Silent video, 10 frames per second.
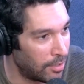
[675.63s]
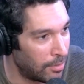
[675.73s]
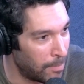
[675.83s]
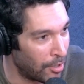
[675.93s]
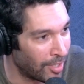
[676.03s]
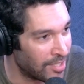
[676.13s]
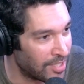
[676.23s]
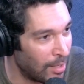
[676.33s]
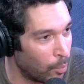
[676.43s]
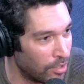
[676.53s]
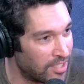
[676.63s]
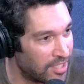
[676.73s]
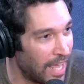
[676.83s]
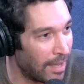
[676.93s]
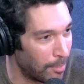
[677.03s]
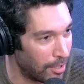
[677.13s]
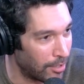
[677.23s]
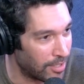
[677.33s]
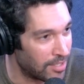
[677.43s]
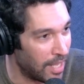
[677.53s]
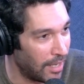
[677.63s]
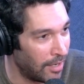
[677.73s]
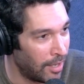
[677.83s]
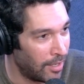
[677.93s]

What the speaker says: minarchist state would stay a minarchist state.